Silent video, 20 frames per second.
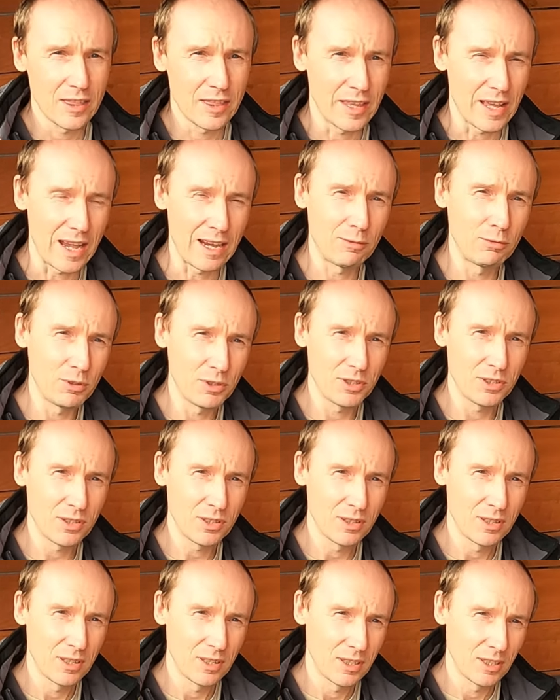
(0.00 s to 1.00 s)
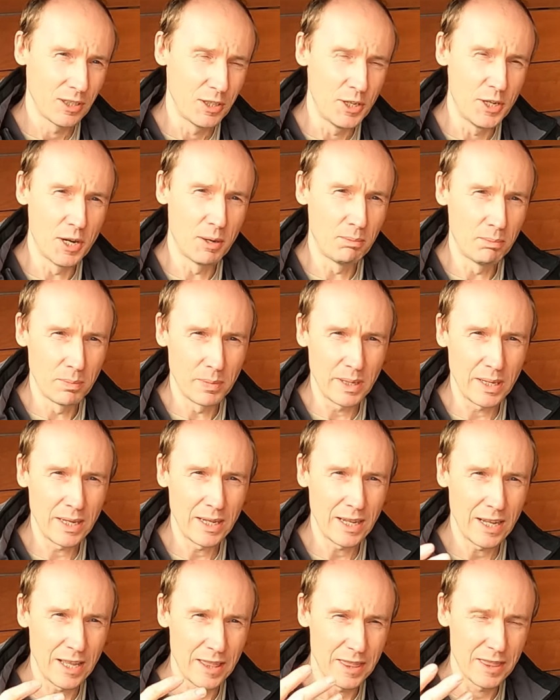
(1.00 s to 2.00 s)
the house number
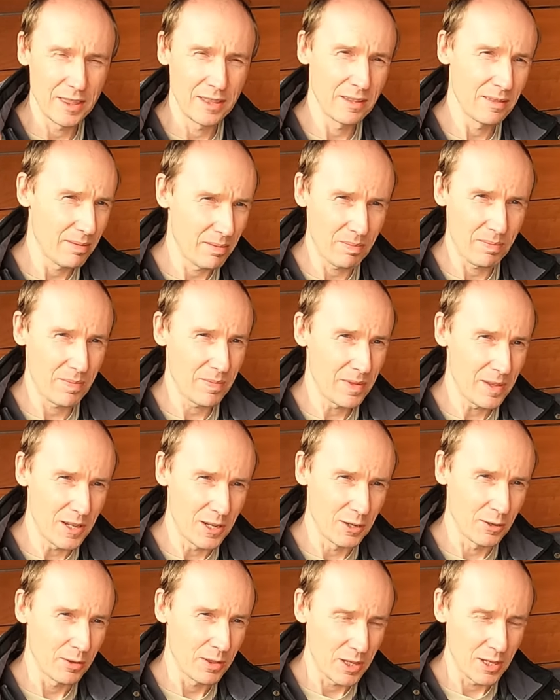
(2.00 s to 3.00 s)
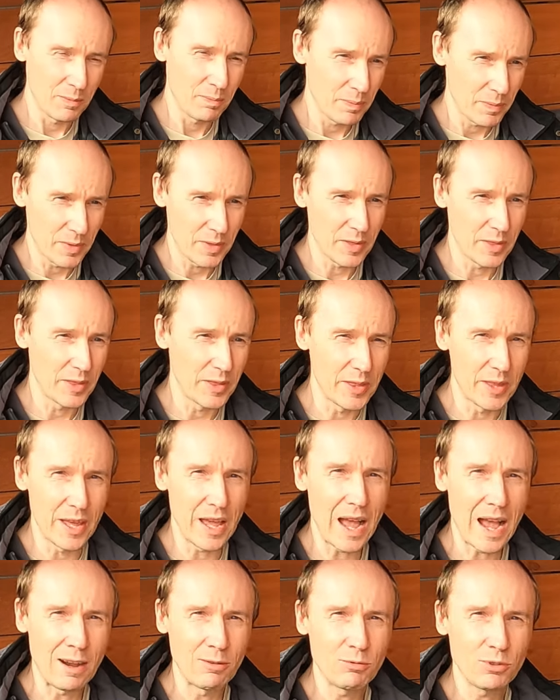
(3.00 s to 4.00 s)
and
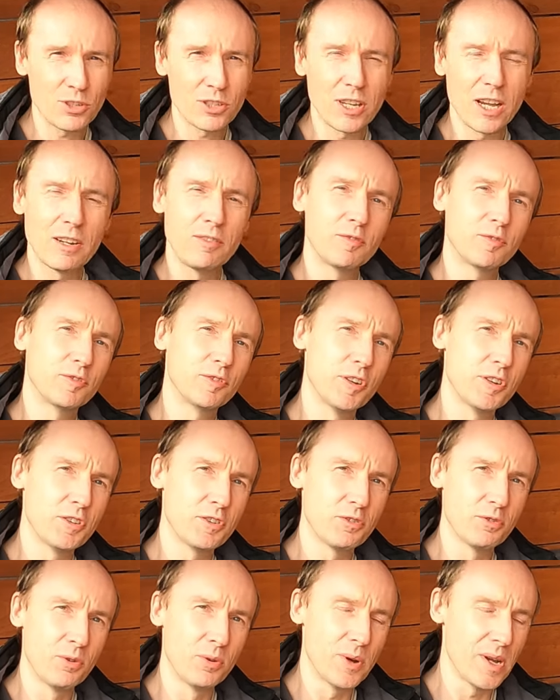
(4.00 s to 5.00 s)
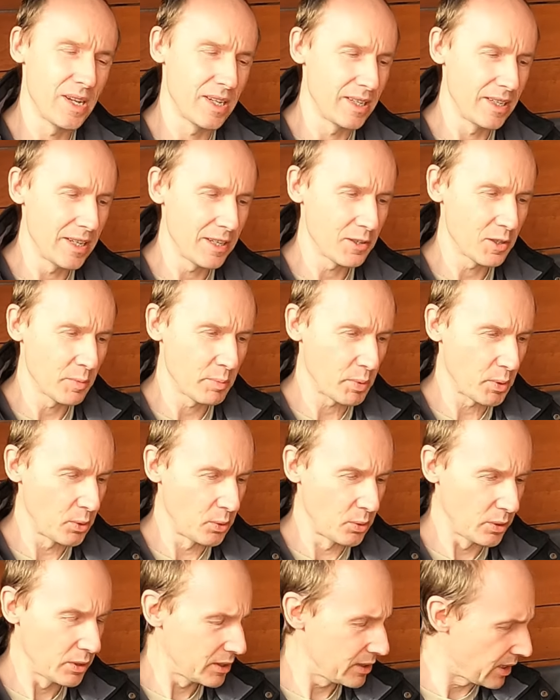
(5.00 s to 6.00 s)
the outside front door is lit up
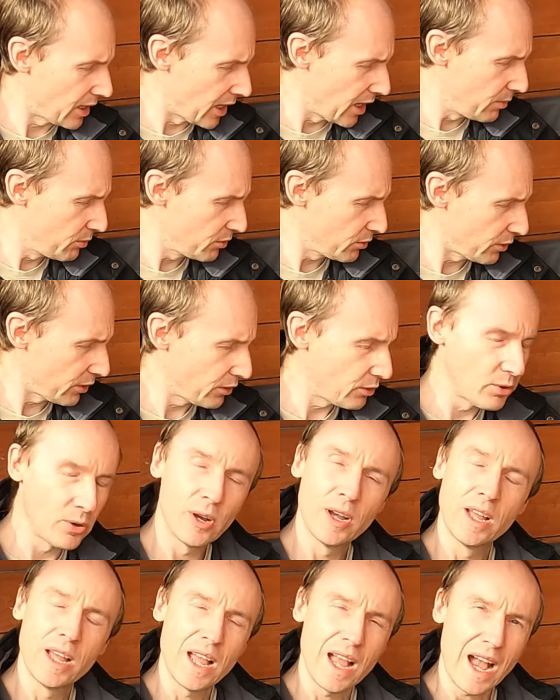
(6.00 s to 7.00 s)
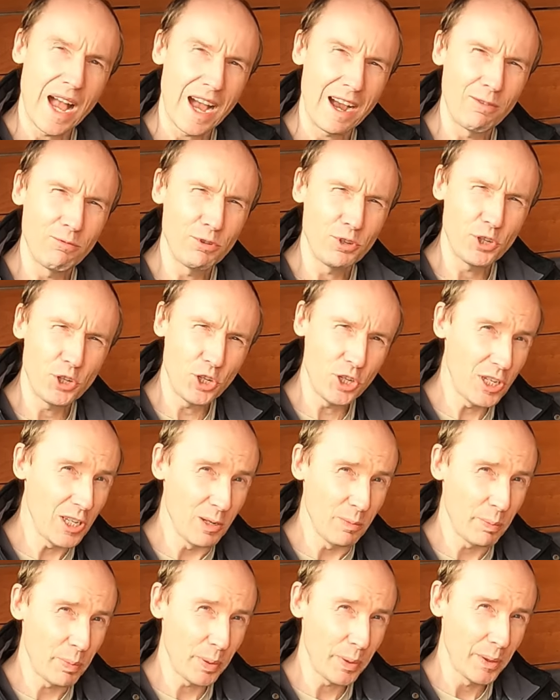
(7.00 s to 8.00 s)
all the time. So I thought, how
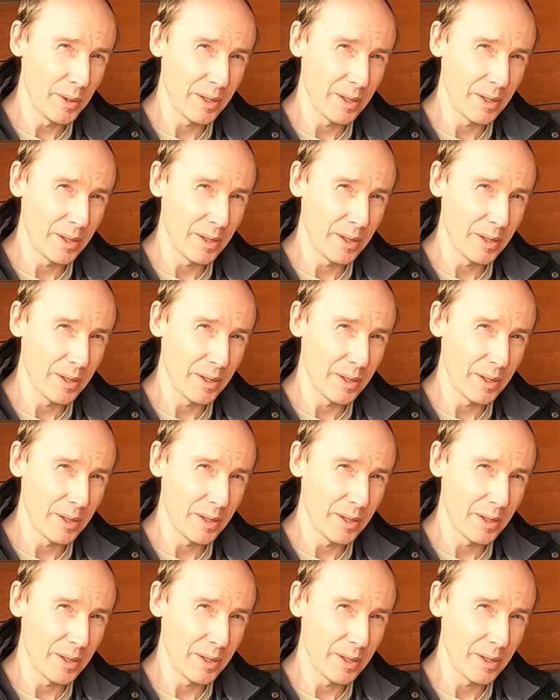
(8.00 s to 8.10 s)
cheap